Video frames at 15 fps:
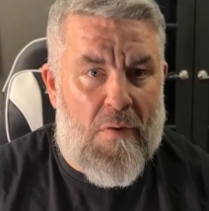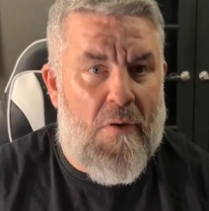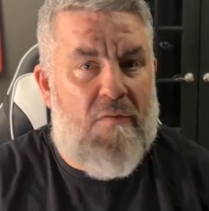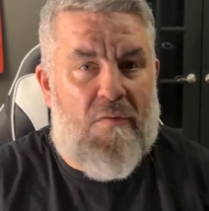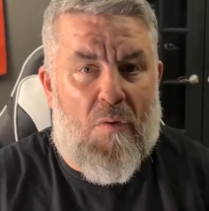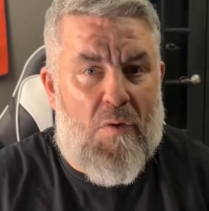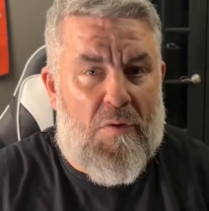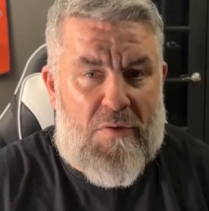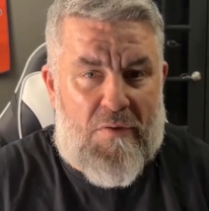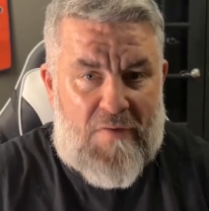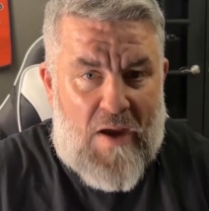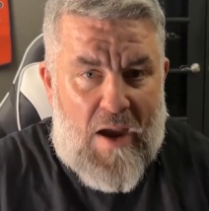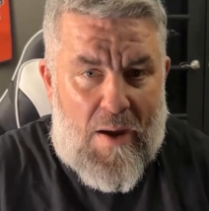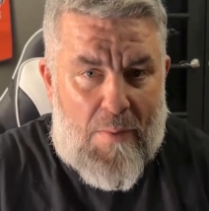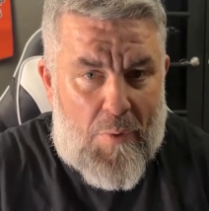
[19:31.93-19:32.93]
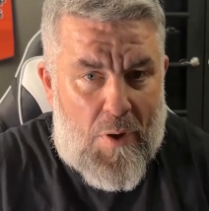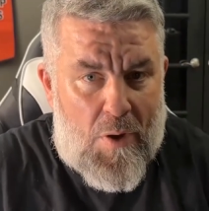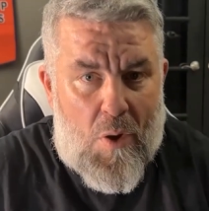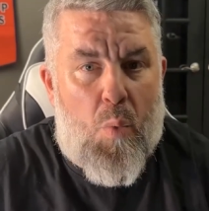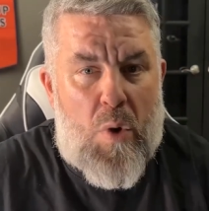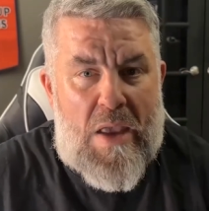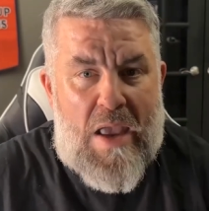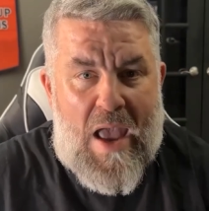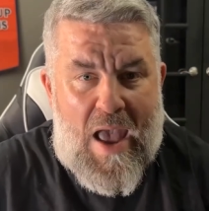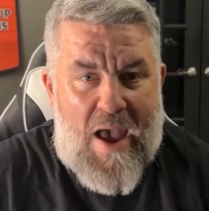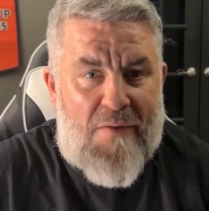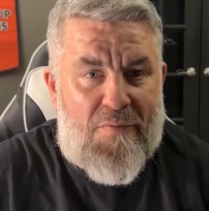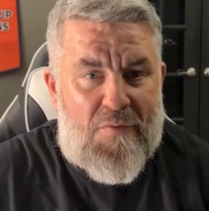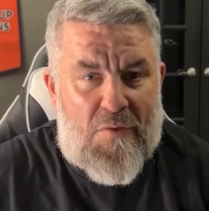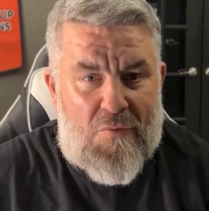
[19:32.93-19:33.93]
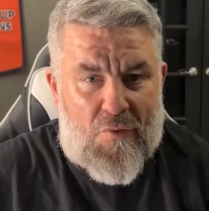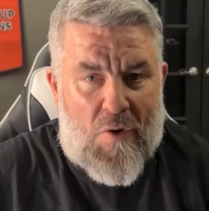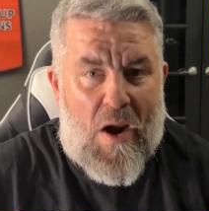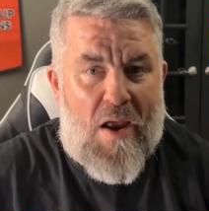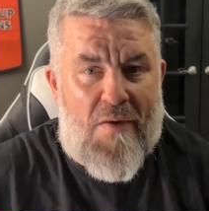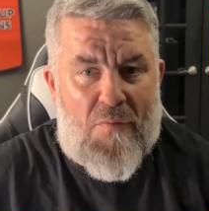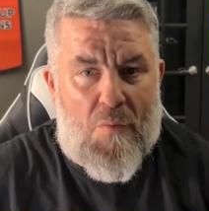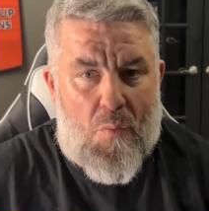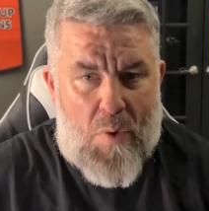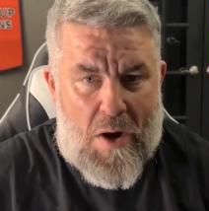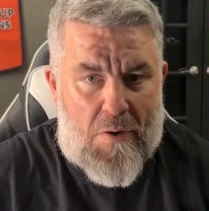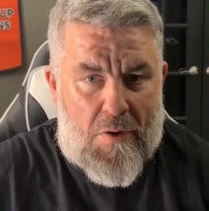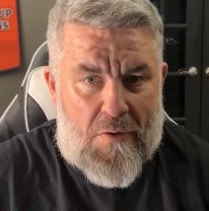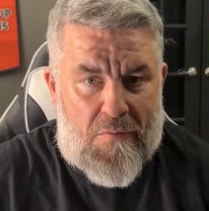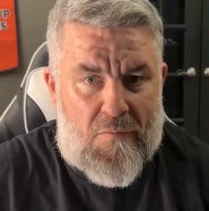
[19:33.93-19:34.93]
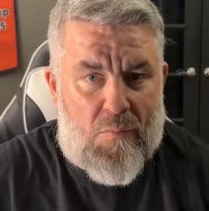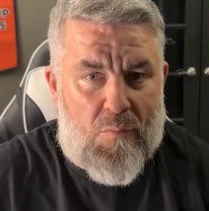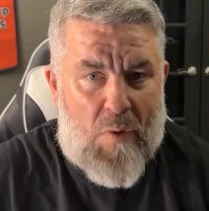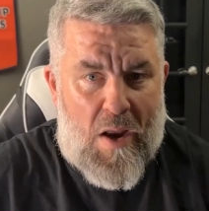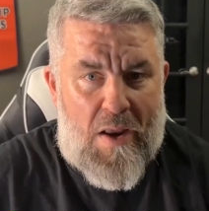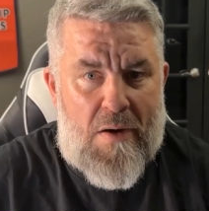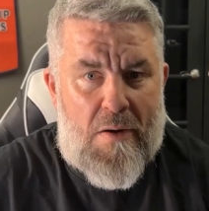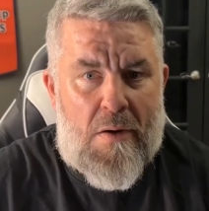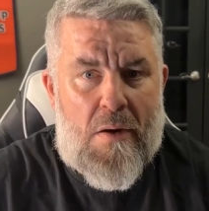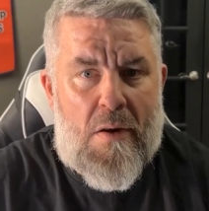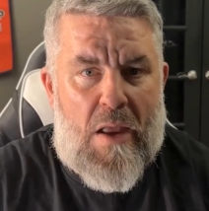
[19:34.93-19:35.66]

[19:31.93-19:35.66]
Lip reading: So at the top, we have to drive awareness, right?